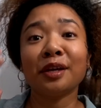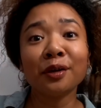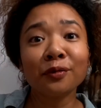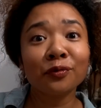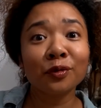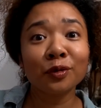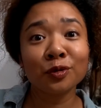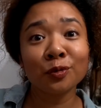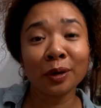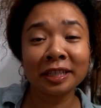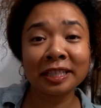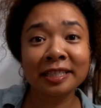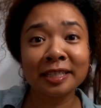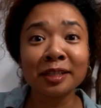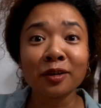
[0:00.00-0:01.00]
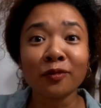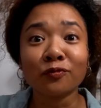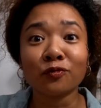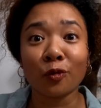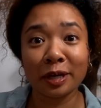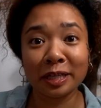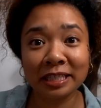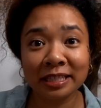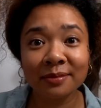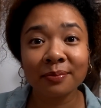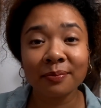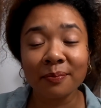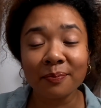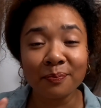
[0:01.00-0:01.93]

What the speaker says: if you want to send a voice